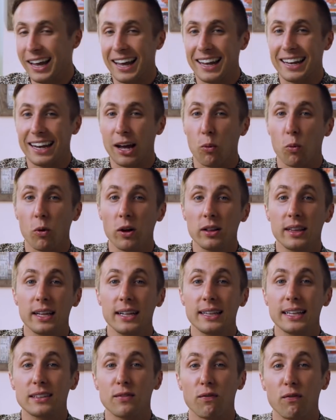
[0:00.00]
Now, one
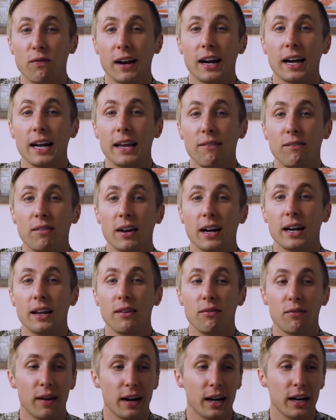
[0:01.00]
thing that's very, very,
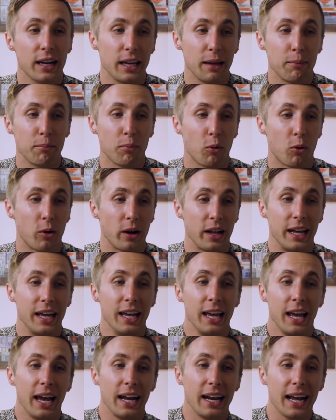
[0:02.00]
very important,
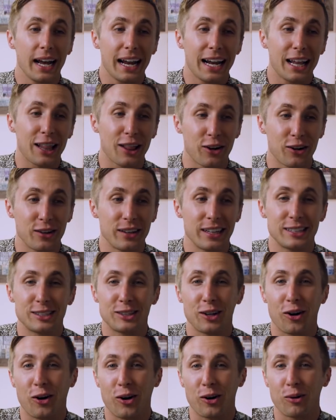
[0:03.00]
and I kind of learned this
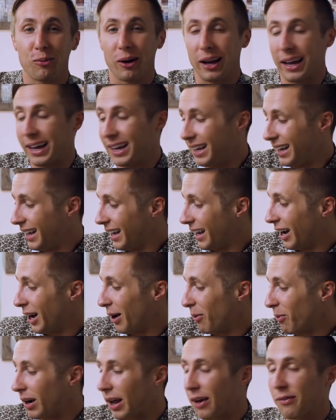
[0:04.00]
the hard way
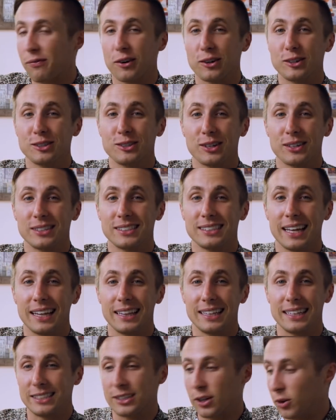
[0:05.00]
when I first started setting
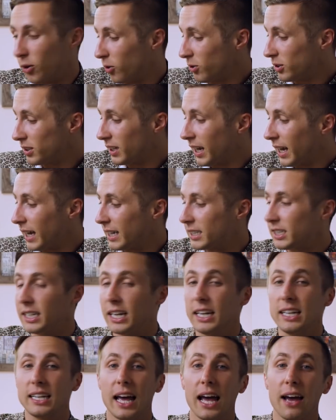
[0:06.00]
these goals, is you
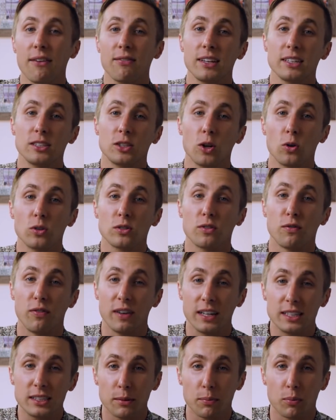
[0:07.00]
need to have these goals
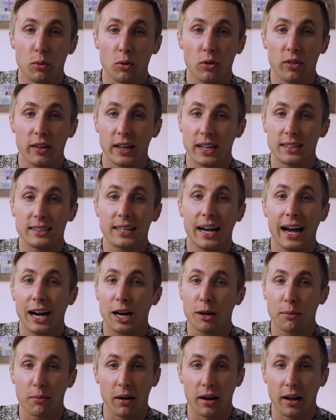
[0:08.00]
visible the
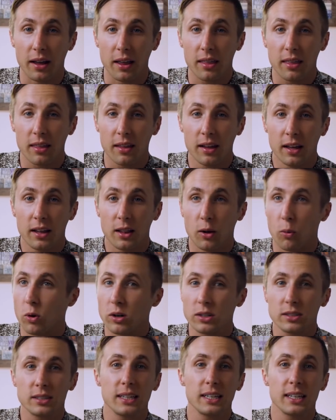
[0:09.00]
entire month. The
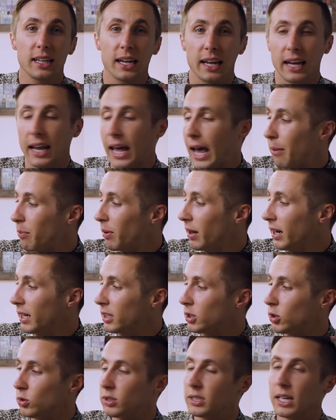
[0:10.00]
worst thing that can happen
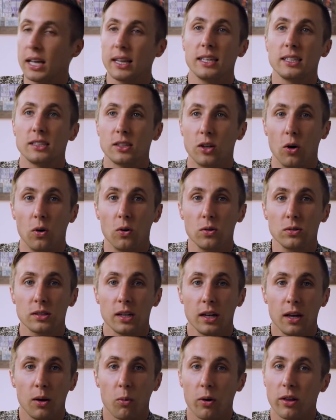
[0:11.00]
is you set these goals,
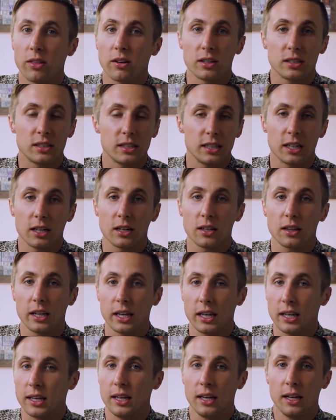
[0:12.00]
whether it's
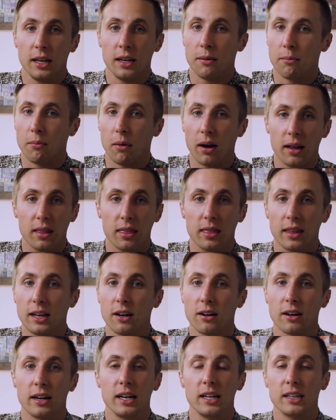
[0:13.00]
yearly, monthly,
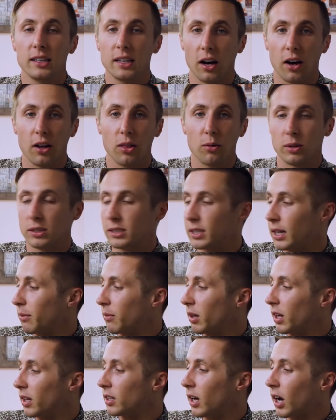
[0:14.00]
or any of the other ones that I'm
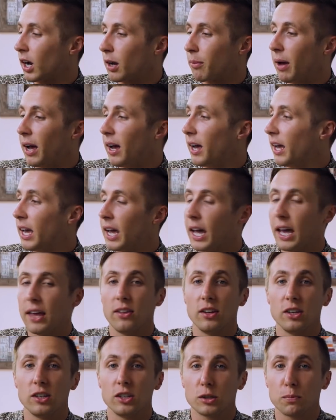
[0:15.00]
going to talk about, and
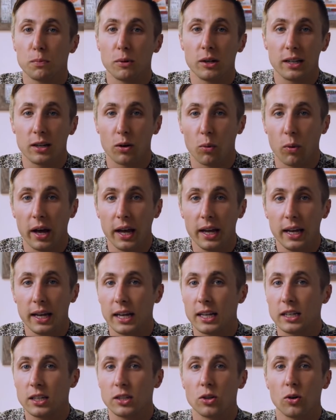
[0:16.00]
then you just put it away
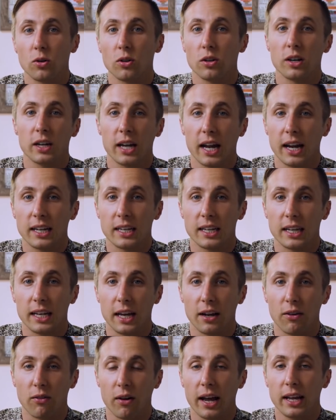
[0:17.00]
and you don't look at it
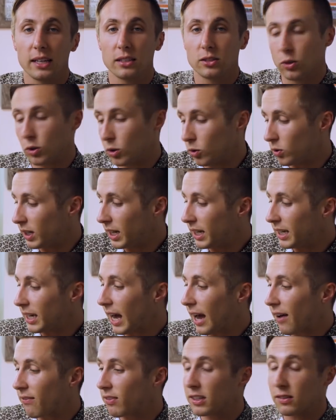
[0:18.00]
again, right? So you need to
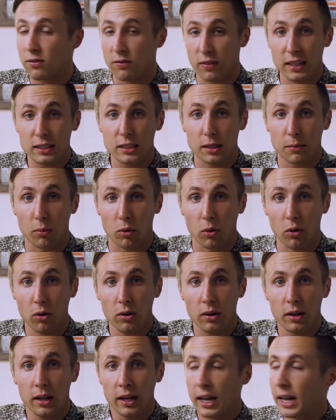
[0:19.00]
have this
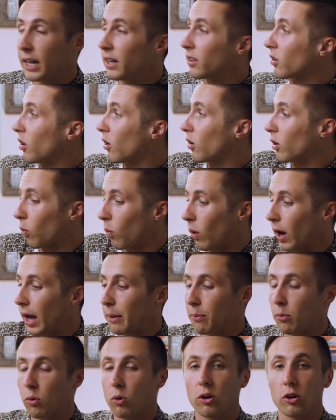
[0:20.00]
visible either on a
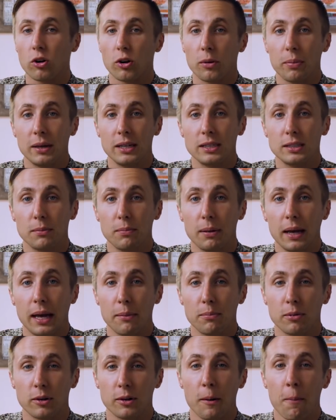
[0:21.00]
whiteboard or a piece of
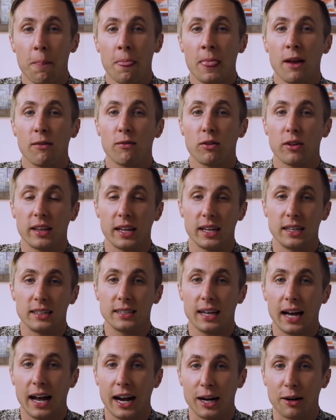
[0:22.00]
paper for the
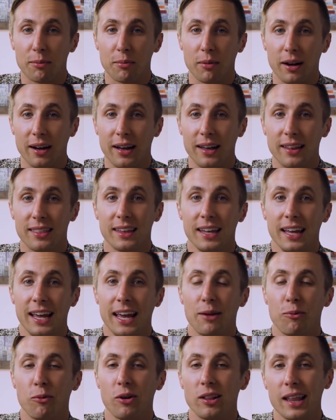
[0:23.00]
entire month.
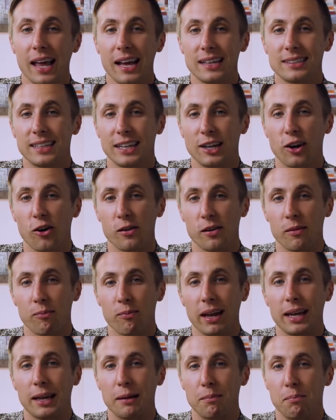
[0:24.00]
And one last thing on
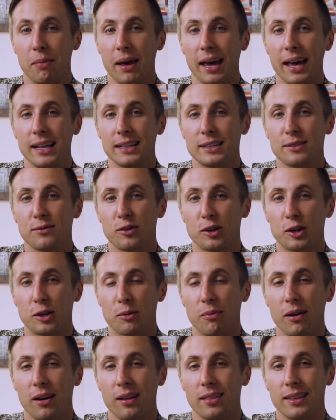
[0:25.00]
making bets for your
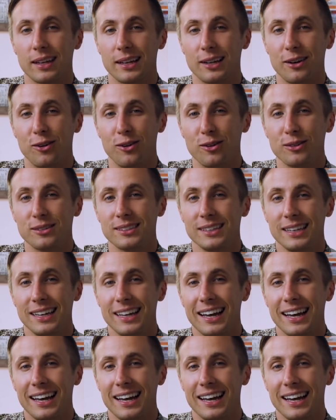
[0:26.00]
monthly goals.